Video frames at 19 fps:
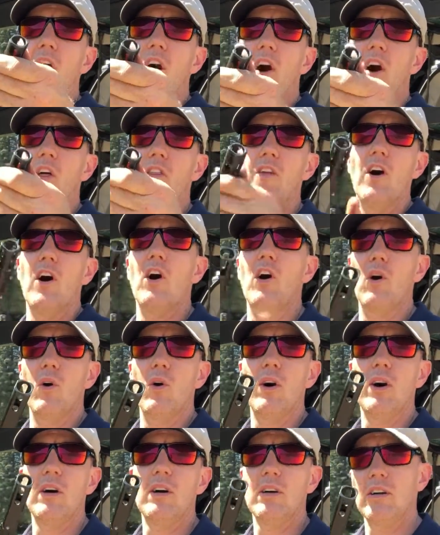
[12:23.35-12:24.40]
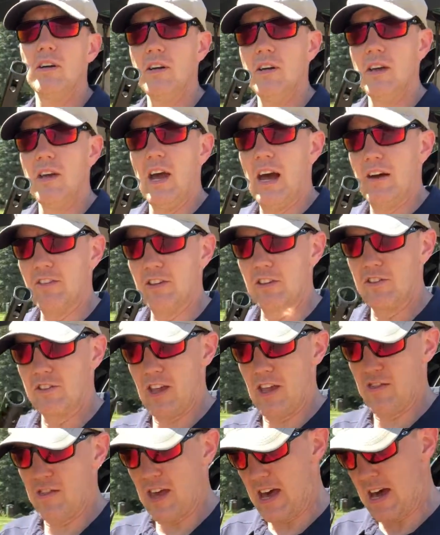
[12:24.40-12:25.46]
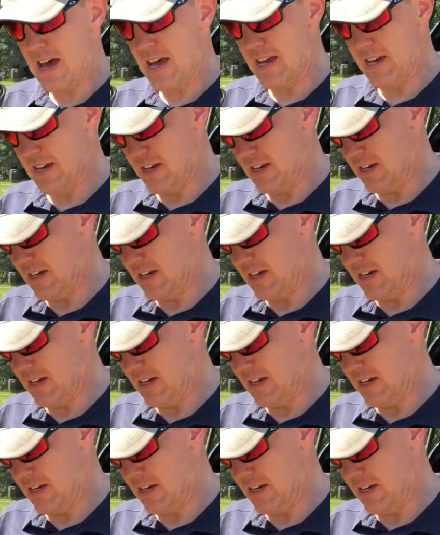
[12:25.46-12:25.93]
Although, having said that,